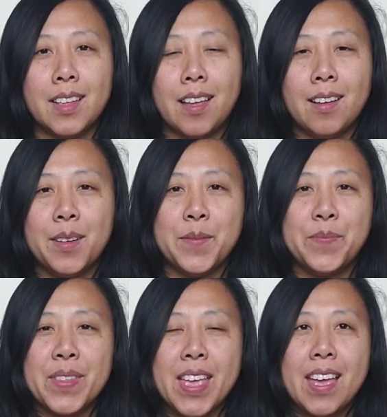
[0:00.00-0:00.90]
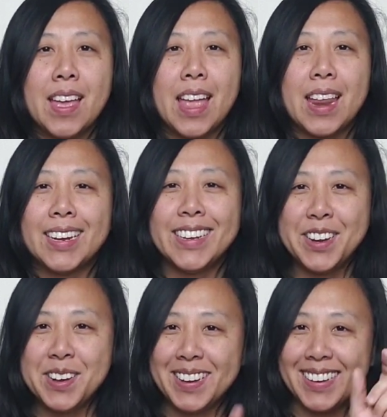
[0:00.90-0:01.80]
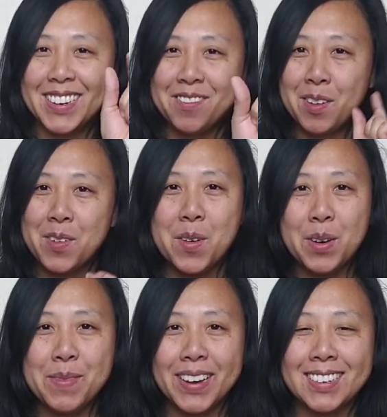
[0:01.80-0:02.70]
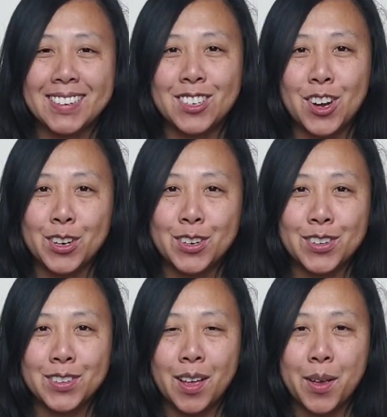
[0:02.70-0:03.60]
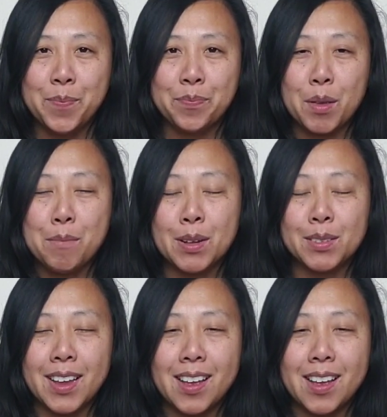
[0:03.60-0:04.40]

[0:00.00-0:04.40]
Um, and I didn't record my daughter's um, meltdown